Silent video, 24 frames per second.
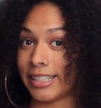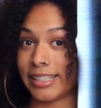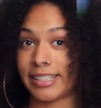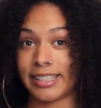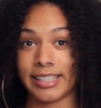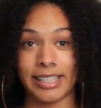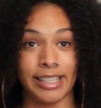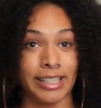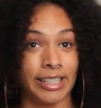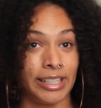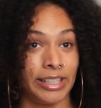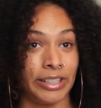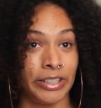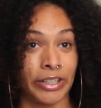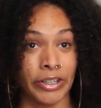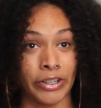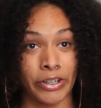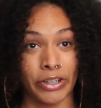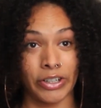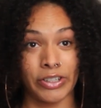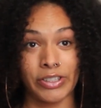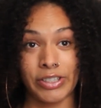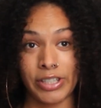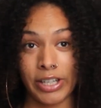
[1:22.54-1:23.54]
You see,
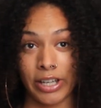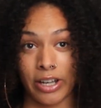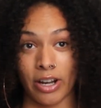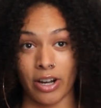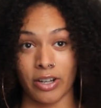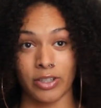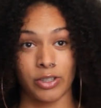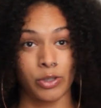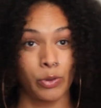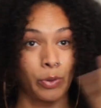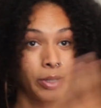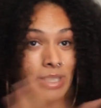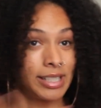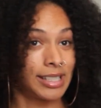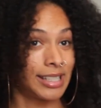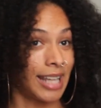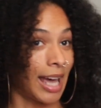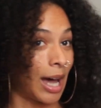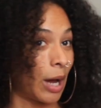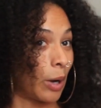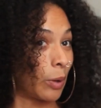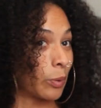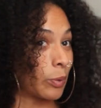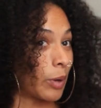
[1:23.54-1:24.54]
your girl took her
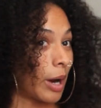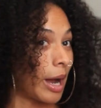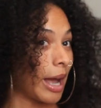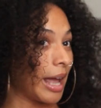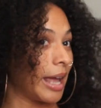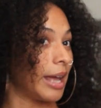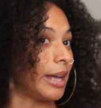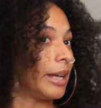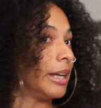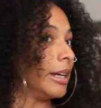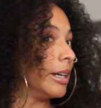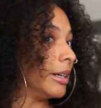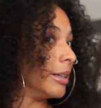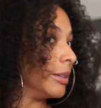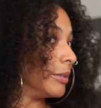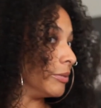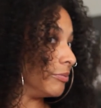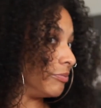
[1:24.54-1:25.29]
twist out, right?